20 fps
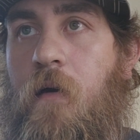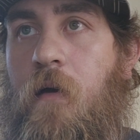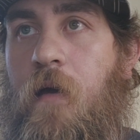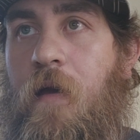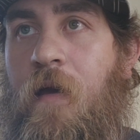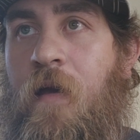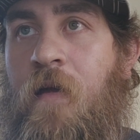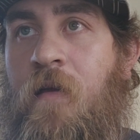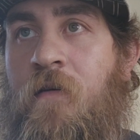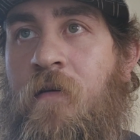
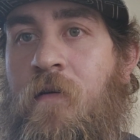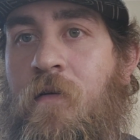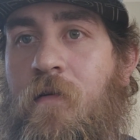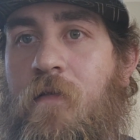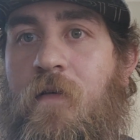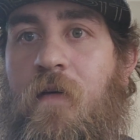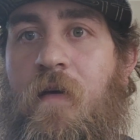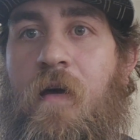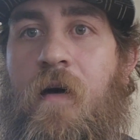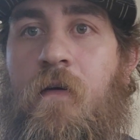and you'll
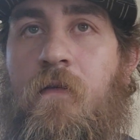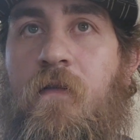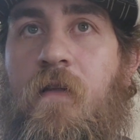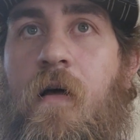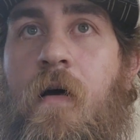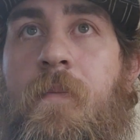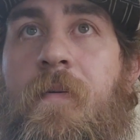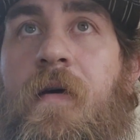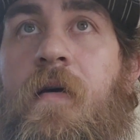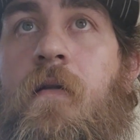see how
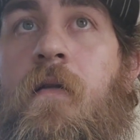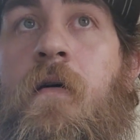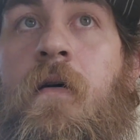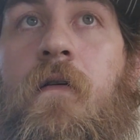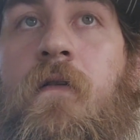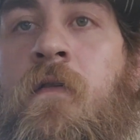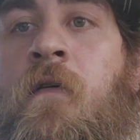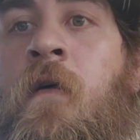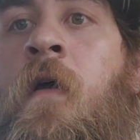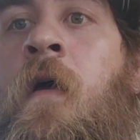sloppy it
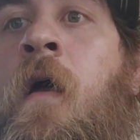looks.